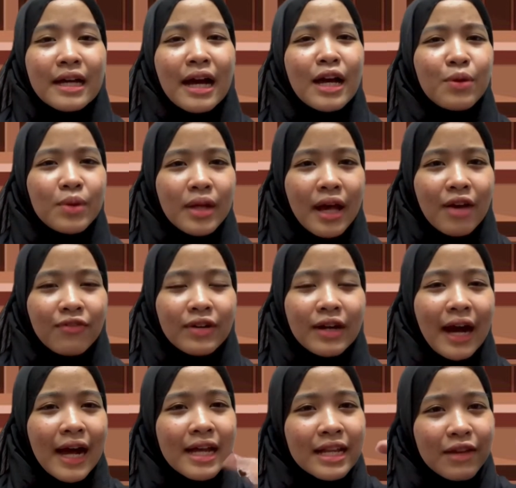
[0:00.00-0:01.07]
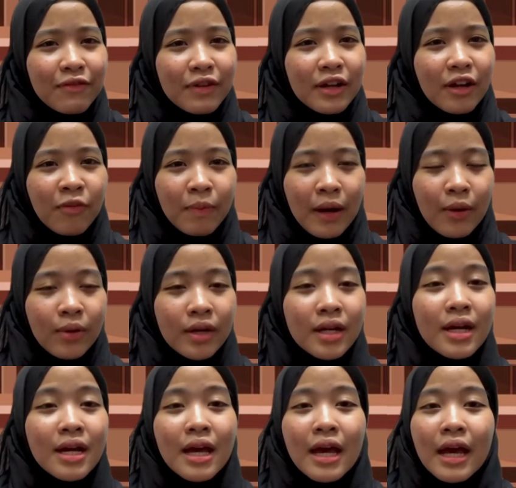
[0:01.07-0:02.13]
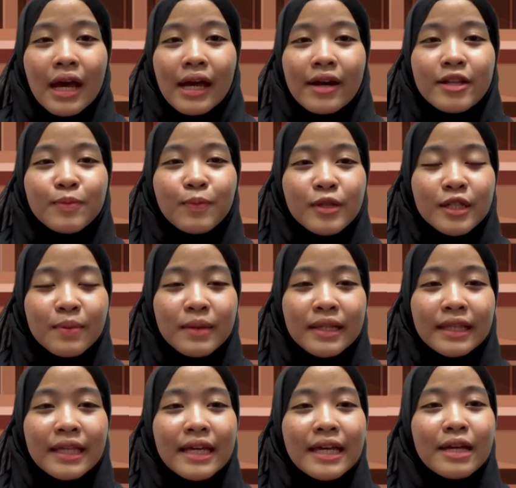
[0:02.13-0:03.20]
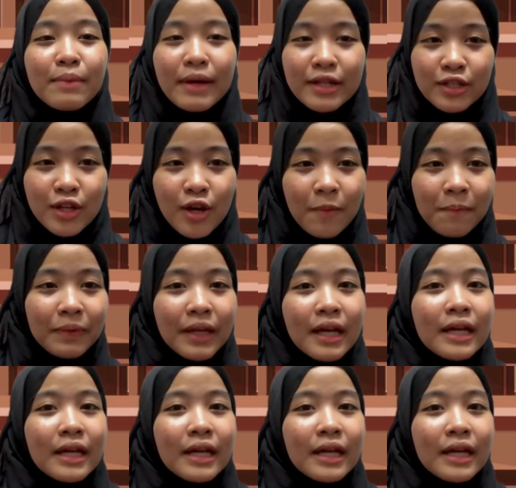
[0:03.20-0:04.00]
I will have a high level of power and responsibility in my job.